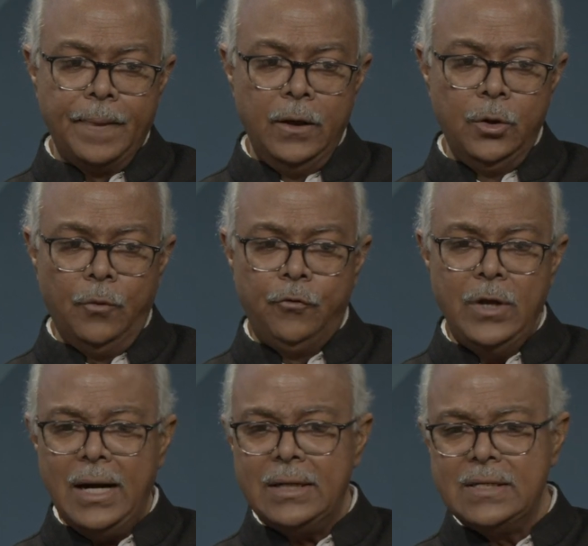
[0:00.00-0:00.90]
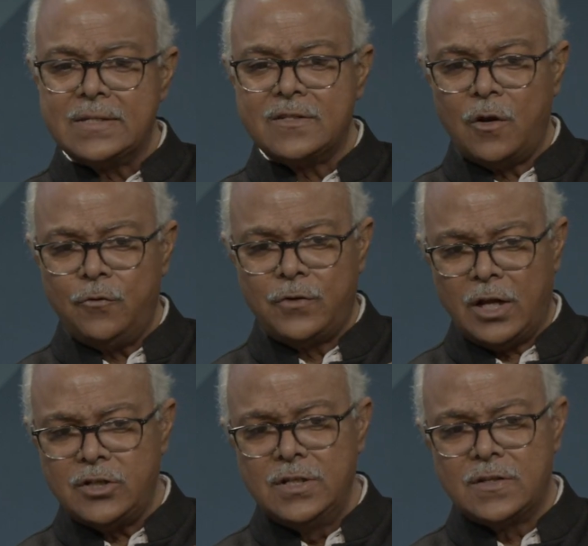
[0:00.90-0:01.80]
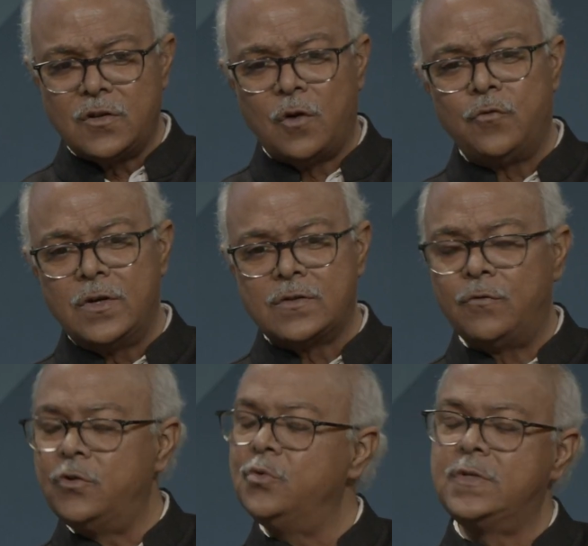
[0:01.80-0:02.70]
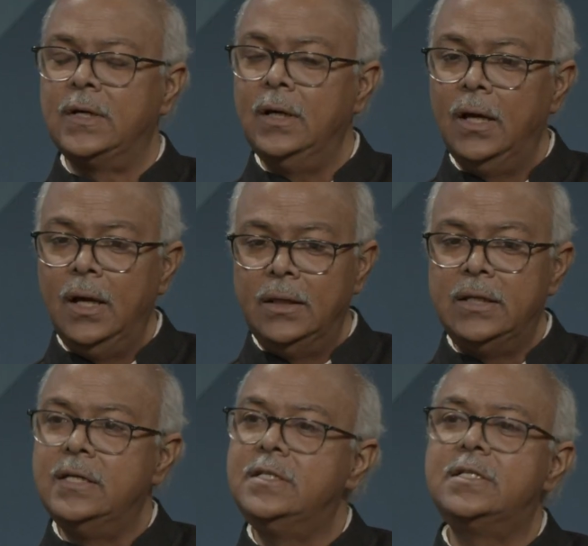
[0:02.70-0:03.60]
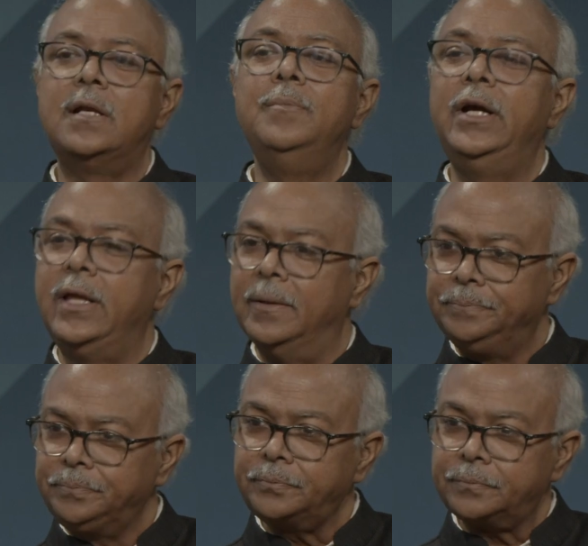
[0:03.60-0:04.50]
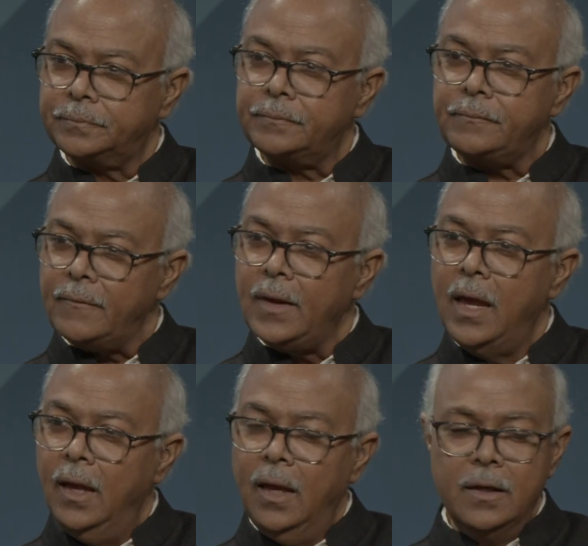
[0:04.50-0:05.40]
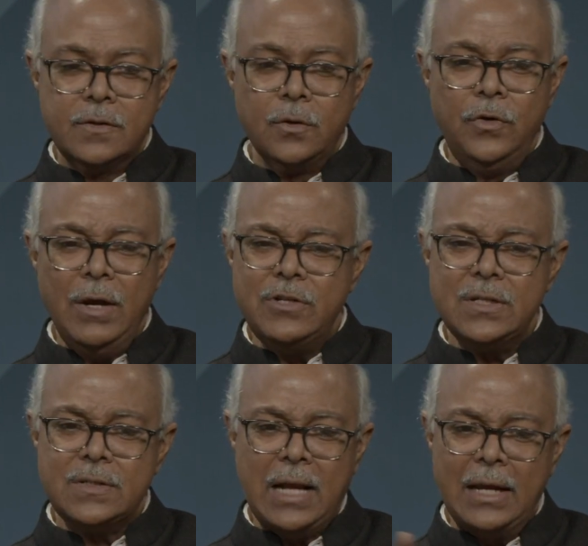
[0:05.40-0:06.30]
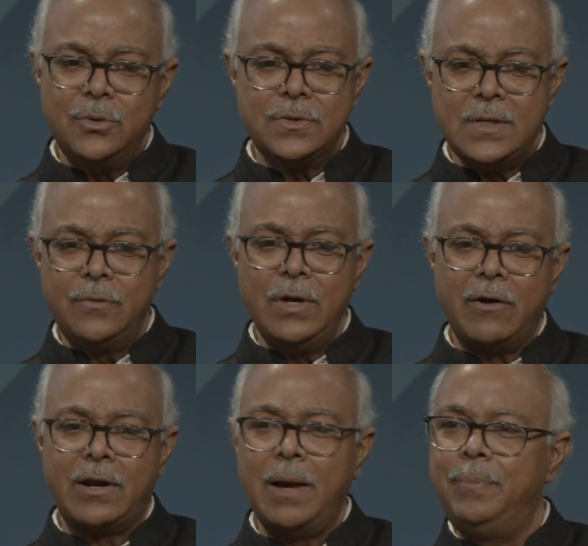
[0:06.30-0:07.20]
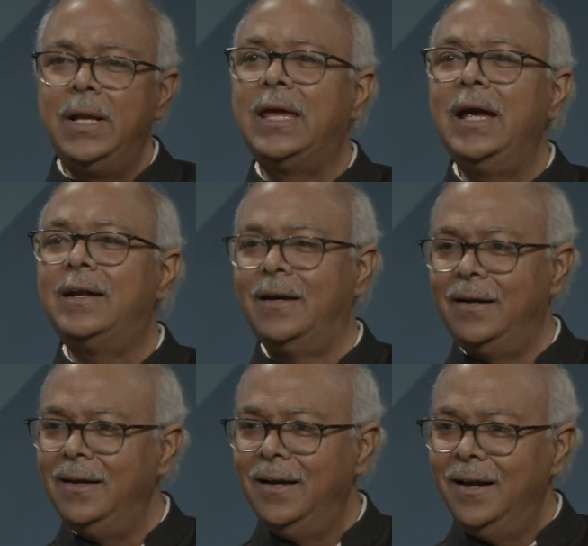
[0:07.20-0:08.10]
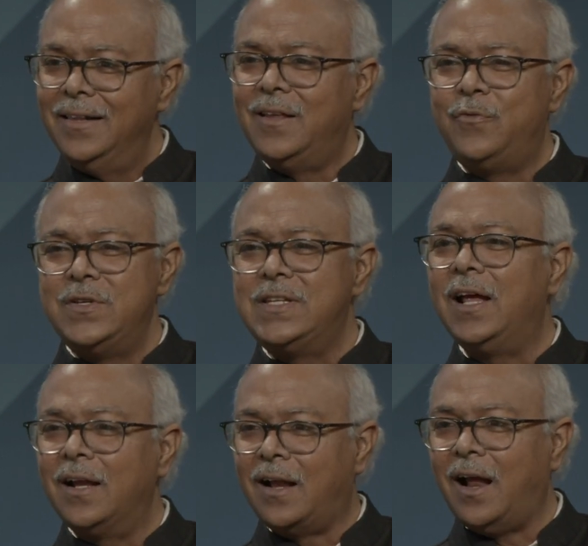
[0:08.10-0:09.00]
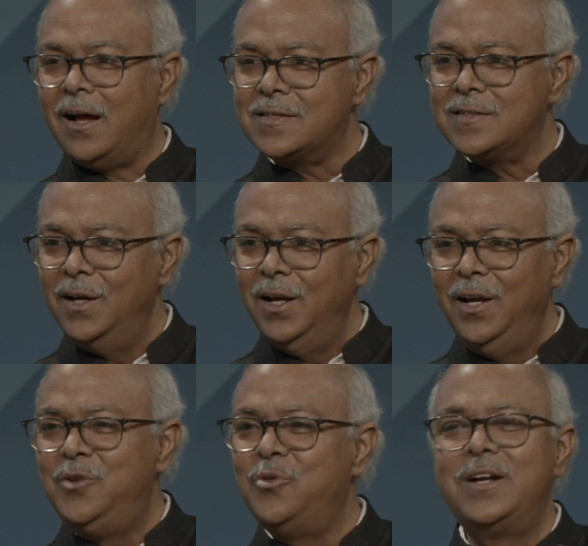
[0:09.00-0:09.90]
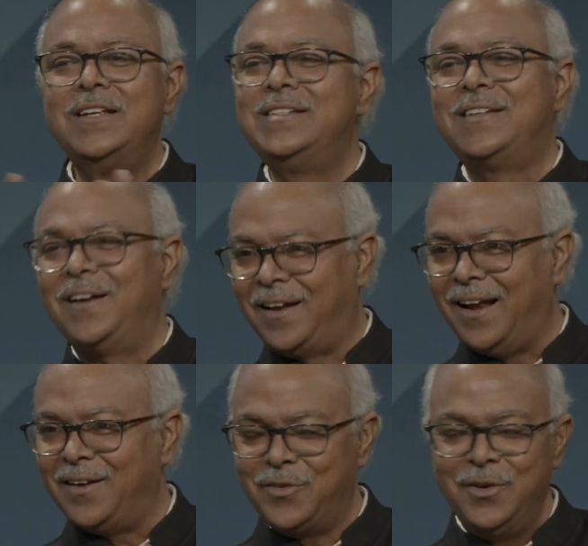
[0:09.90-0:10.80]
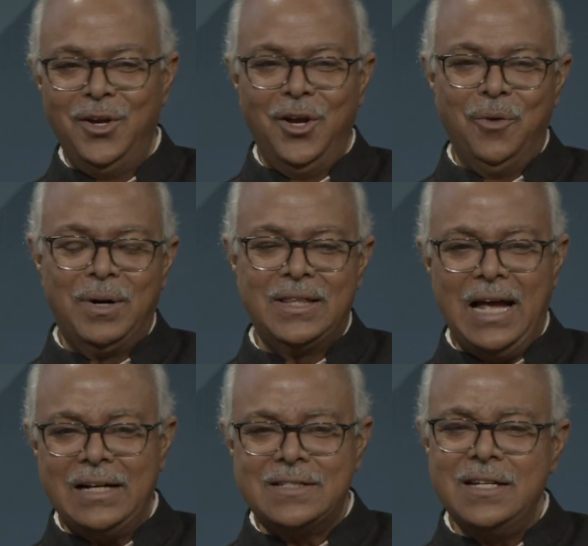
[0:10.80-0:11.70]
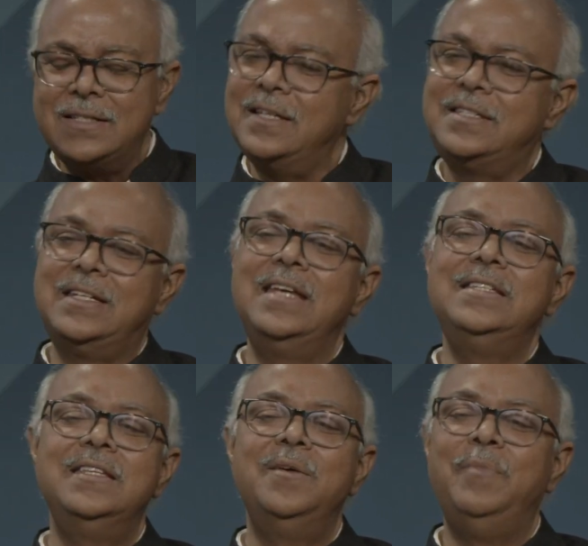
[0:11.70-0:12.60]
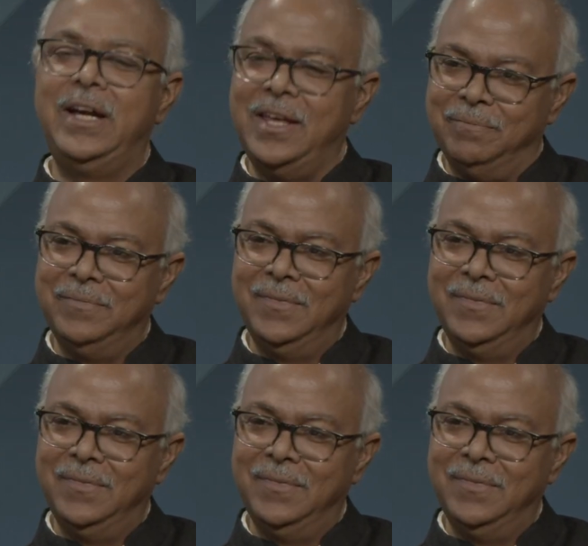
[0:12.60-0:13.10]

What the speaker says: you know, we are at this touching the surface of using the digital medium. So we have just, like you said, we have replicated the physical class into a digital class. But that's just a change in the medium.